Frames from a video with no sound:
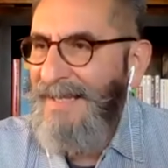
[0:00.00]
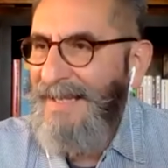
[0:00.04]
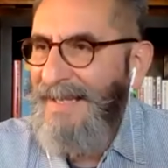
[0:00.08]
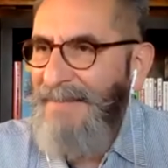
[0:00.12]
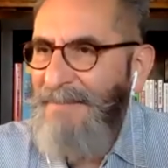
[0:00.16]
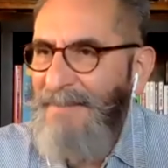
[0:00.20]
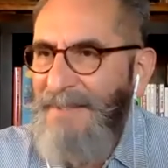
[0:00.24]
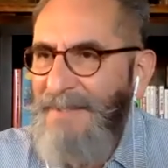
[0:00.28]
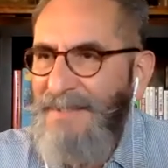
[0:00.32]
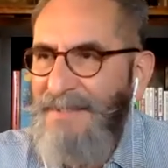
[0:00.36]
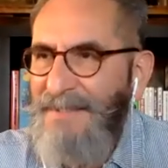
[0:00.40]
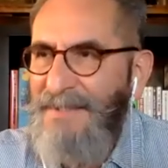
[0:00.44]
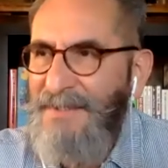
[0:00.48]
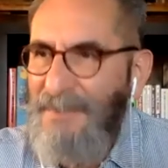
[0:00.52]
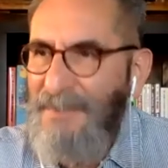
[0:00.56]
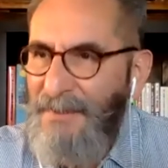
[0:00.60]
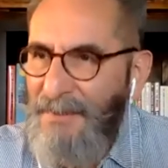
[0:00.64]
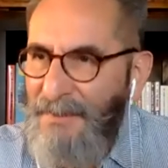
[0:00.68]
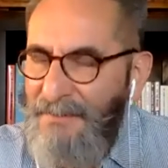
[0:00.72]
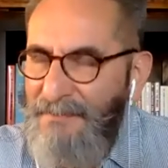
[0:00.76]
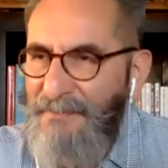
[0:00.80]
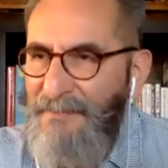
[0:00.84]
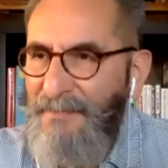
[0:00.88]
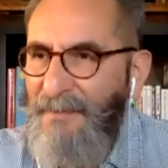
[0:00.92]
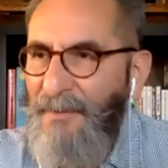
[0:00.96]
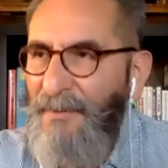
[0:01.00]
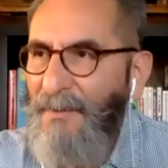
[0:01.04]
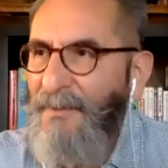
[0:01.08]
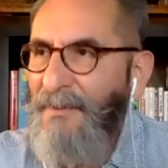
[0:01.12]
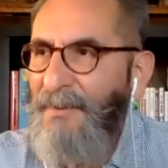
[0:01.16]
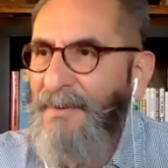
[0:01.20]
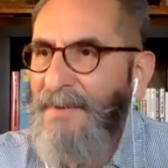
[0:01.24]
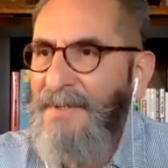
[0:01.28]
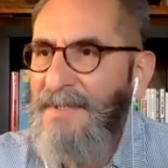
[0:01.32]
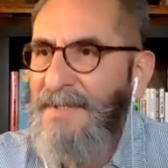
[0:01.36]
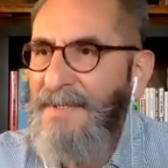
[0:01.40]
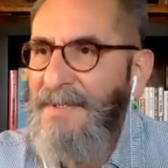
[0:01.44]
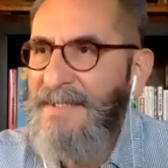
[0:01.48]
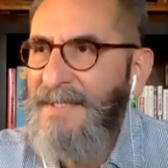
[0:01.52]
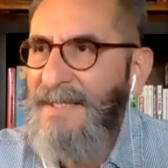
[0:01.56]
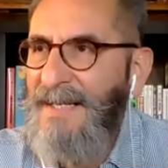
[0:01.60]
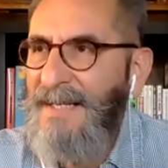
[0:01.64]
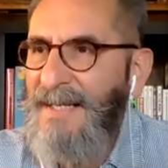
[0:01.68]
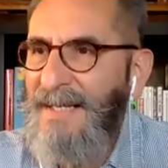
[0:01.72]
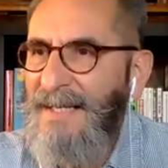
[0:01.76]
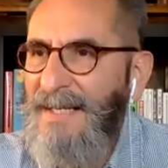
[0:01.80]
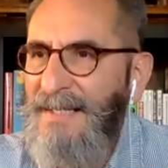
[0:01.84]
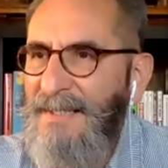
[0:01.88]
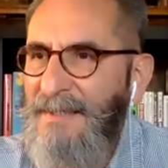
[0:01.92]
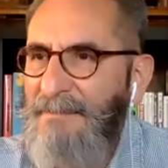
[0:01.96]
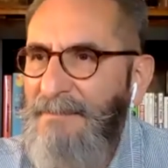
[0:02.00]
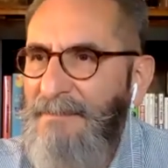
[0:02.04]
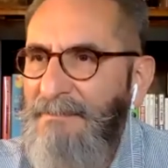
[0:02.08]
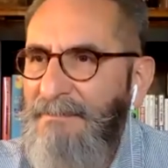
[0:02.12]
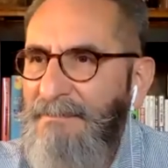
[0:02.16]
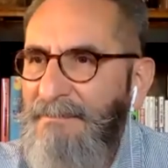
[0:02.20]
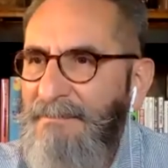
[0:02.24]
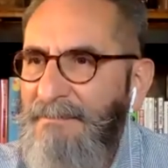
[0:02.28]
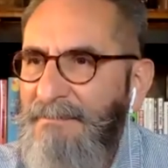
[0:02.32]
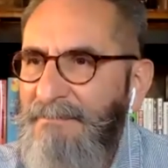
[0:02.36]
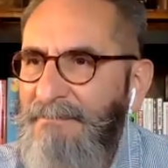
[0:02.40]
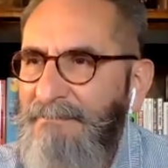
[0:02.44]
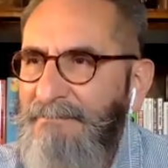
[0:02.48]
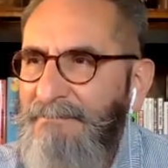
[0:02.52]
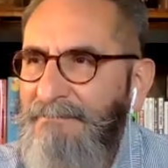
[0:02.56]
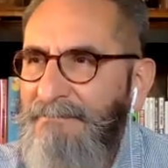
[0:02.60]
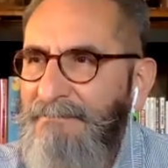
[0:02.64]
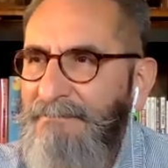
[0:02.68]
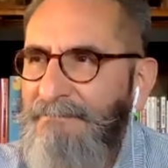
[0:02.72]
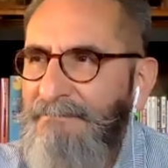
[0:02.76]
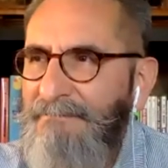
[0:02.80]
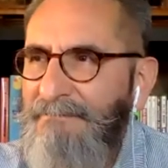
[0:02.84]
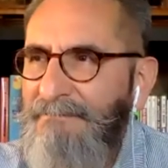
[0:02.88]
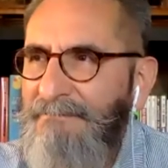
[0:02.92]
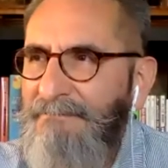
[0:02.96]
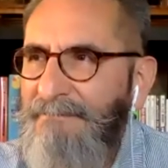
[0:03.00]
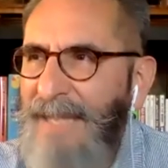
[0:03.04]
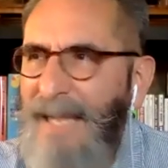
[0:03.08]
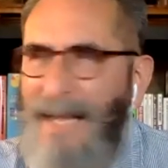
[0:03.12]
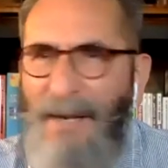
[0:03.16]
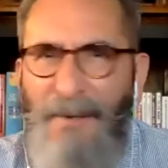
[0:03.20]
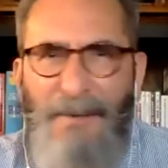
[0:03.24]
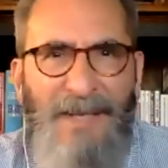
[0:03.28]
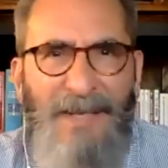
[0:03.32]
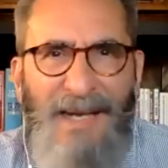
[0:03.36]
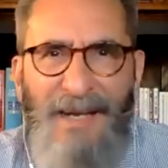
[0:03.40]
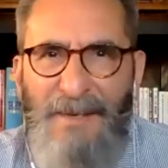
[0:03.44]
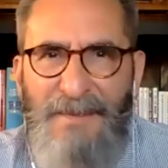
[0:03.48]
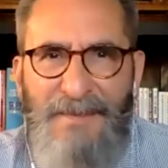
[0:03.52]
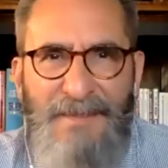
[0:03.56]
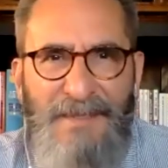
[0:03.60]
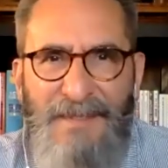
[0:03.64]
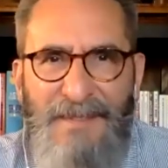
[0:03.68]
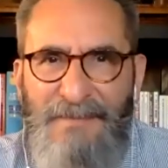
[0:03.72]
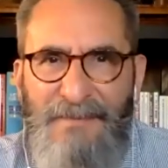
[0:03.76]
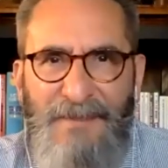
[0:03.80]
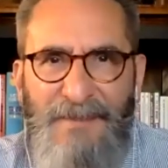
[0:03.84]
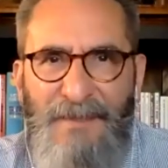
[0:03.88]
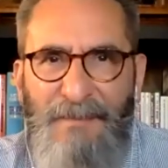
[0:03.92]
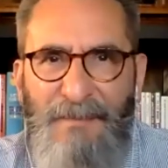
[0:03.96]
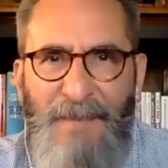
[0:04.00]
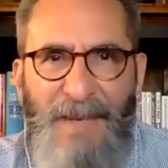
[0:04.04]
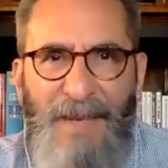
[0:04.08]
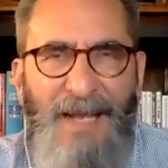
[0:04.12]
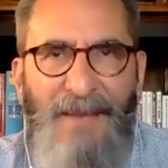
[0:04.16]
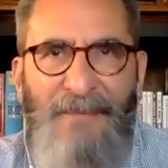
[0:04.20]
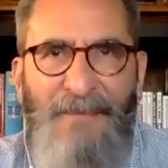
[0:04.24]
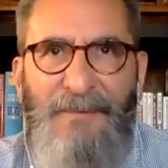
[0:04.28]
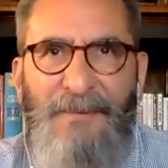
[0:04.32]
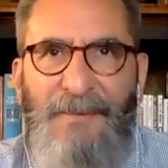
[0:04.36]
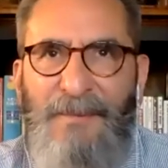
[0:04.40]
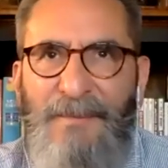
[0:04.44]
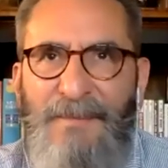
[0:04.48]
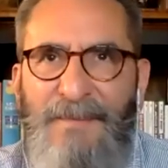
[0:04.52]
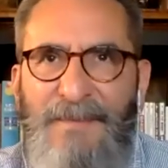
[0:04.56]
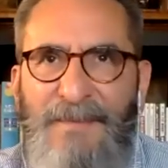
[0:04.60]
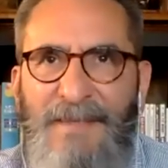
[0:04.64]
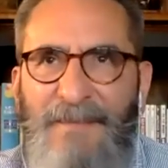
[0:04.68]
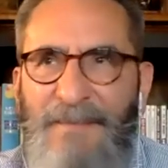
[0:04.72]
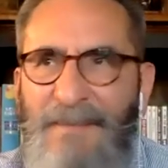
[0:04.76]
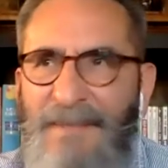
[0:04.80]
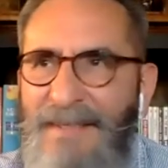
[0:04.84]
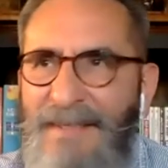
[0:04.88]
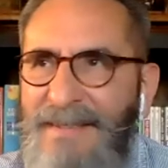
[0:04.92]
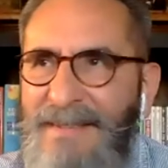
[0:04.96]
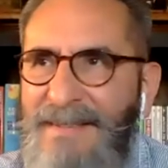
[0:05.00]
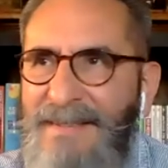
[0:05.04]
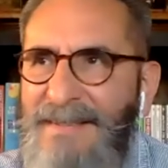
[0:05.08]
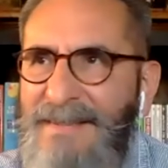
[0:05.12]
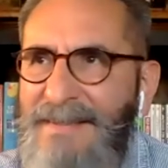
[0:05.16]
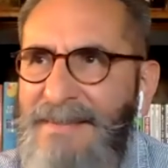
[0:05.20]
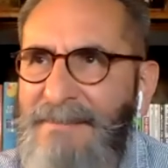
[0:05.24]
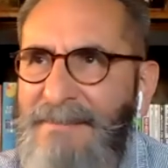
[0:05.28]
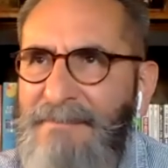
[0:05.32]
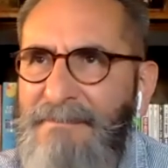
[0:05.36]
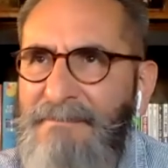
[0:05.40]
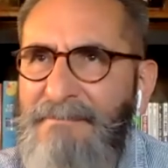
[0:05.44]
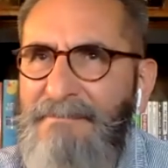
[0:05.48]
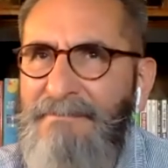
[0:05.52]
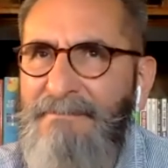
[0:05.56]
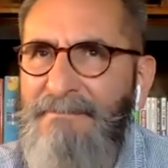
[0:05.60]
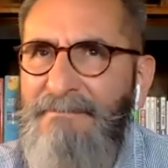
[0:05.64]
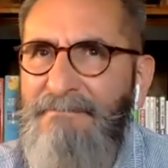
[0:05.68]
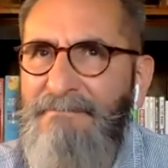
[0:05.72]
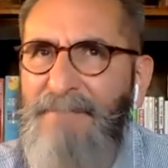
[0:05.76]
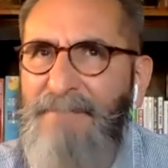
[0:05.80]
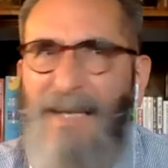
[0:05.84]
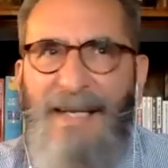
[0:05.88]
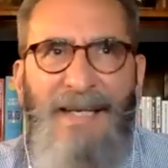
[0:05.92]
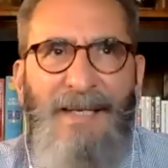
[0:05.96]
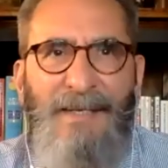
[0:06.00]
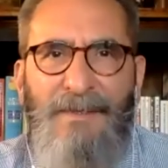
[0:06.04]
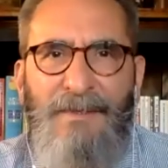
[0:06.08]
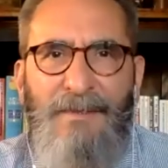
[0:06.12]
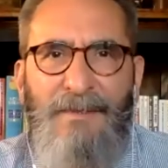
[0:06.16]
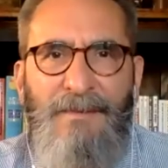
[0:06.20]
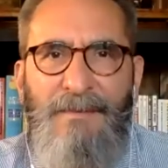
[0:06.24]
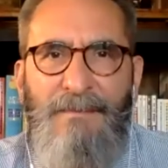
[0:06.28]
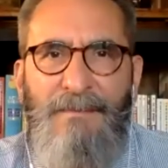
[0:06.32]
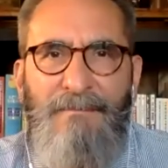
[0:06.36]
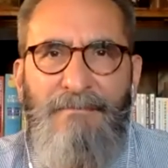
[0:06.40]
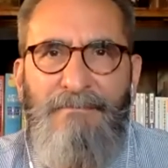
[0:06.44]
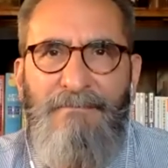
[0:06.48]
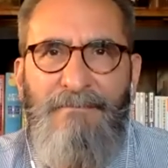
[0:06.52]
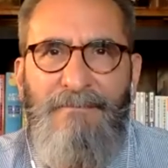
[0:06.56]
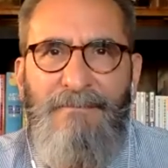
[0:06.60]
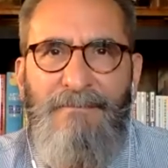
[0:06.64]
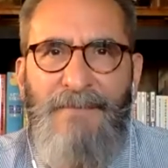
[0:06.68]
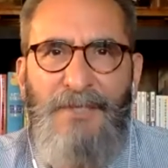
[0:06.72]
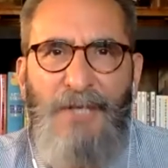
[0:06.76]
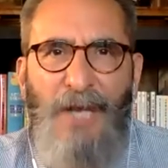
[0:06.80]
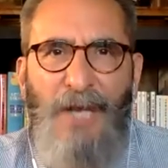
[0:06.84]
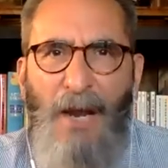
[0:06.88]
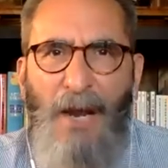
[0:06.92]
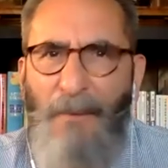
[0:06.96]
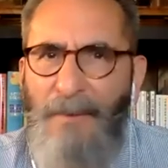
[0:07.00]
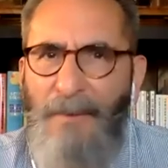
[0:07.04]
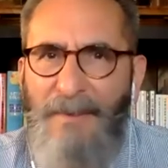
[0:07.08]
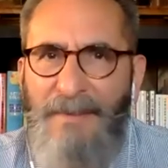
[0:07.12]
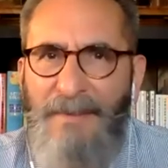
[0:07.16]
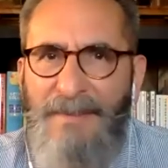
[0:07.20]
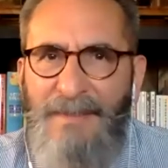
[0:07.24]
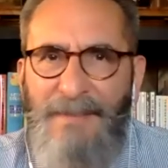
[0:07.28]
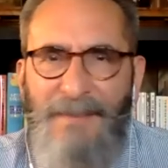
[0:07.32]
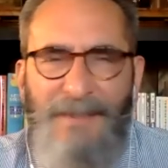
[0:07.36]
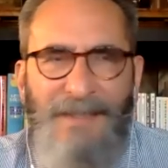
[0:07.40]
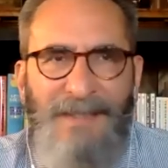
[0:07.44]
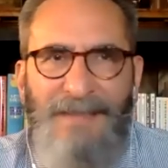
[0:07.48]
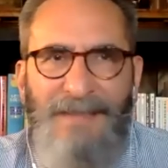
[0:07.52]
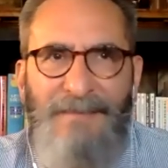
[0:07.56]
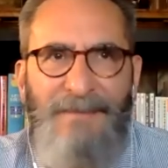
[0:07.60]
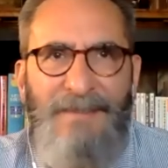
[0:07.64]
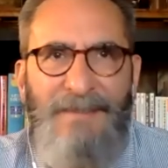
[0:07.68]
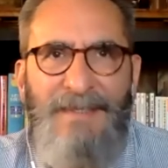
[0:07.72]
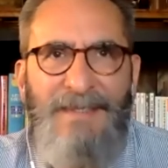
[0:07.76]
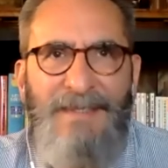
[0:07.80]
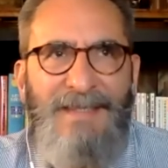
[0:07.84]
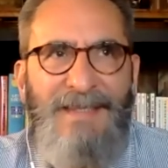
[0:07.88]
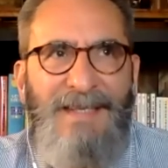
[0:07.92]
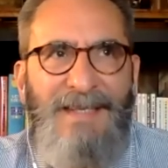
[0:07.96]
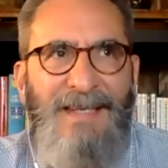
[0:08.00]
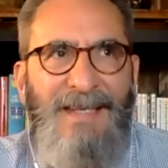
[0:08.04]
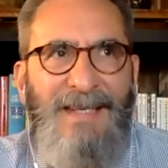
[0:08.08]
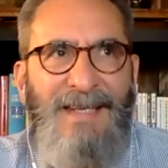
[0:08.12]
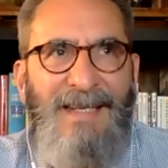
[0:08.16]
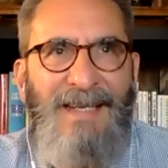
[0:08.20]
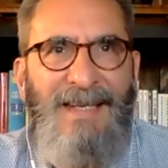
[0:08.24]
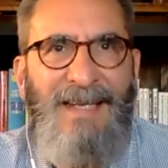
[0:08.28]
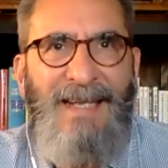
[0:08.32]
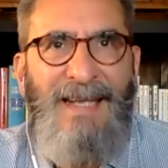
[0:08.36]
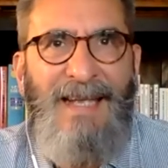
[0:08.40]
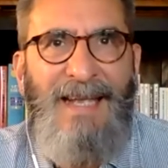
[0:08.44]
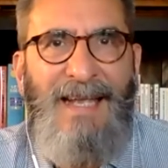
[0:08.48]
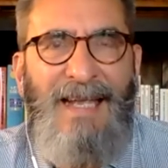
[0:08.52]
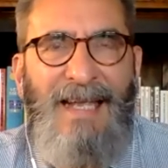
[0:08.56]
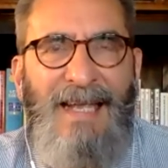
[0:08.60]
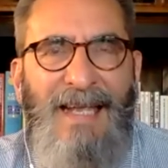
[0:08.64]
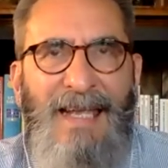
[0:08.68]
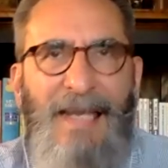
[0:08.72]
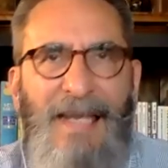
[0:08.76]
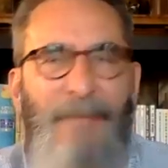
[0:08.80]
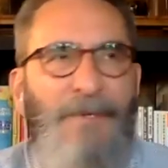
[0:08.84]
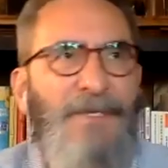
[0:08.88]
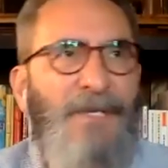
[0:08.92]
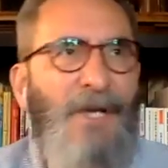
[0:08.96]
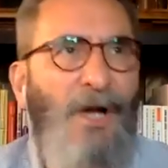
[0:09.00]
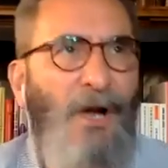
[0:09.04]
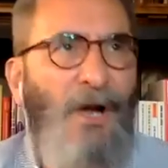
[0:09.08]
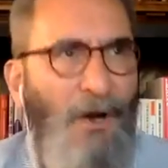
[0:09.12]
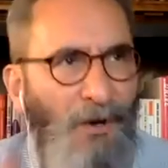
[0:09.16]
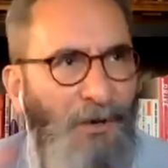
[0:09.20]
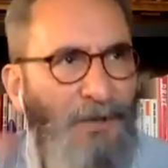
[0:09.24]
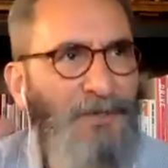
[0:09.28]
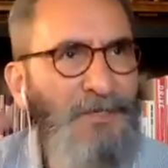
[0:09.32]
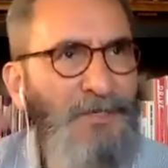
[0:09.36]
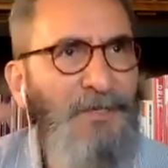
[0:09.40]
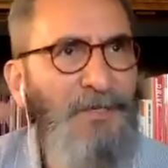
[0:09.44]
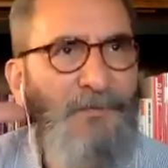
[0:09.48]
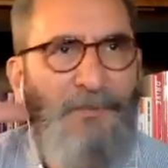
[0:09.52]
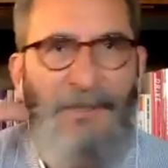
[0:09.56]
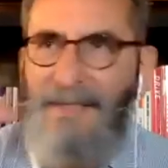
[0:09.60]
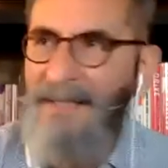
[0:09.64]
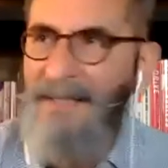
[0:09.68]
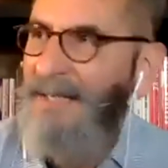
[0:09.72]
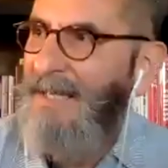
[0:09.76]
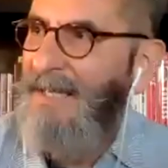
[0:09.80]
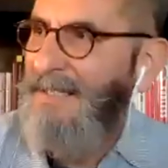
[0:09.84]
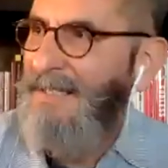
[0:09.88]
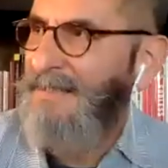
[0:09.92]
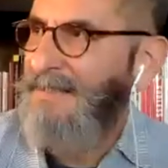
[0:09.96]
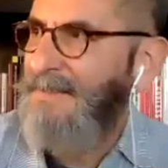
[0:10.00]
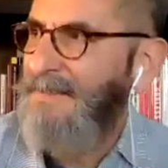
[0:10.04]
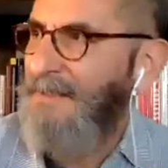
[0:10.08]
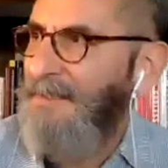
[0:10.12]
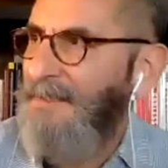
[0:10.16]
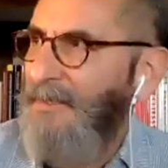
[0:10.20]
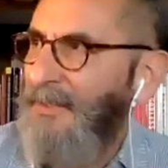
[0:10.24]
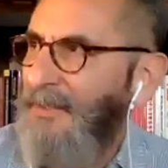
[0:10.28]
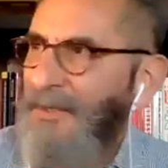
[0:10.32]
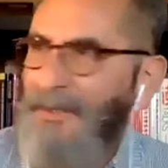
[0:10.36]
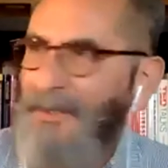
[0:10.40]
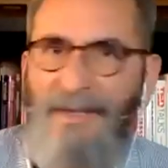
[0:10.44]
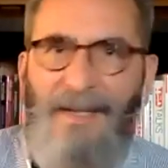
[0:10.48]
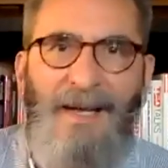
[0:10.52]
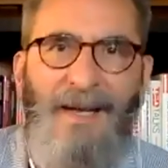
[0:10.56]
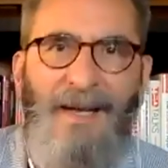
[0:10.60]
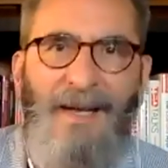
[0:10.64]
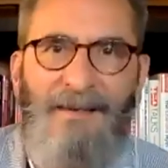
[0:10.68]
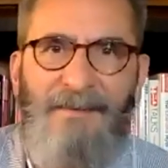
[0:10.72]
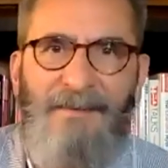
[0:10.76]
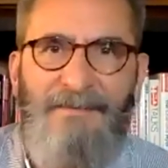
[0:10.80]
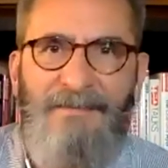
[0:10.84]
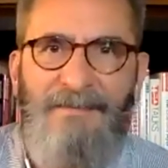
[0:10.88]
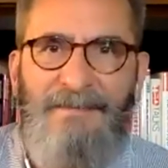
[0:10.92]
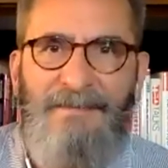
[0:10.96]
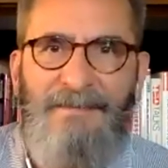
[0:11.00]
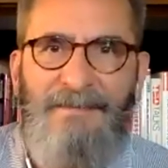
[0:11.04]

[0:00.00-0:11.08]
I mean, dirt floors, uh, outhouses for the bathrooms. I mean, um, bucket showers. I mean, it was it was hard to relate to their life,